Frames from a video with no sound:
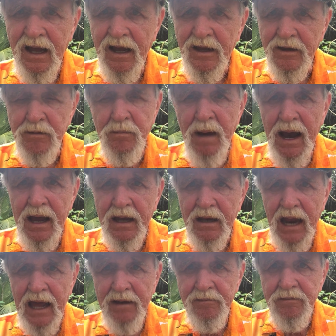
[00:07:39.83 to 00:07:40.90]
you might
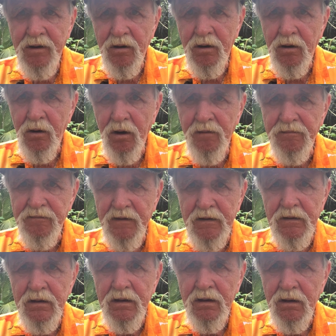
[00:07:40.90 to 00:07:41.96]
have your
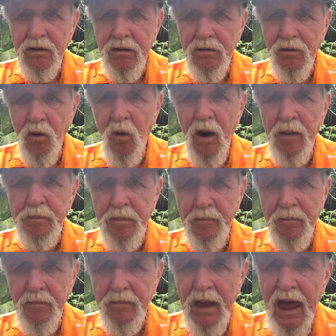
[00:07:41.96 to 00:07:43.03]
girlfriend go up
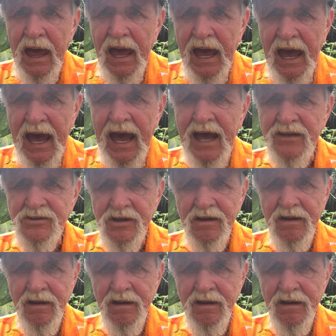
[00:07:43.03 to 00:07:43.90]
and ask